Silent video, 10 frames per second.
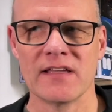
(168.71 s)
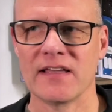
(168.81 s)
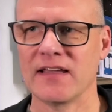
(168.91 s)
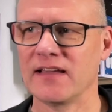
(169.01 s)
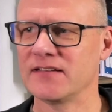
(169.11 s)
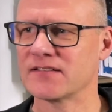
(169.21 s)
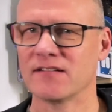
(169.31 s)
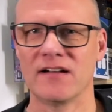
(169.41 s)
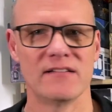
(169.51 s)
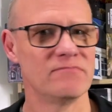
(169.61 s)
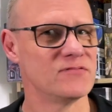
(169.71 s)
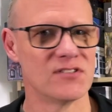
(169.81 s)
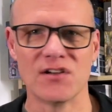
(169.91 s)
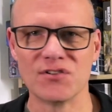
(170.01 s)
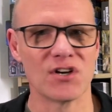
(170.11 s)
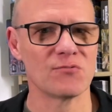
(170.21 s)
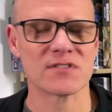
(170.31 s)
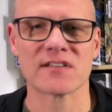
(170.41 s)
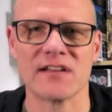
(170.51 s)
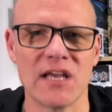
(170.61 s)
And I don't know
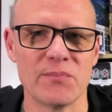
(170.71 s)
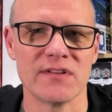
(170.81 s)
what's going to happen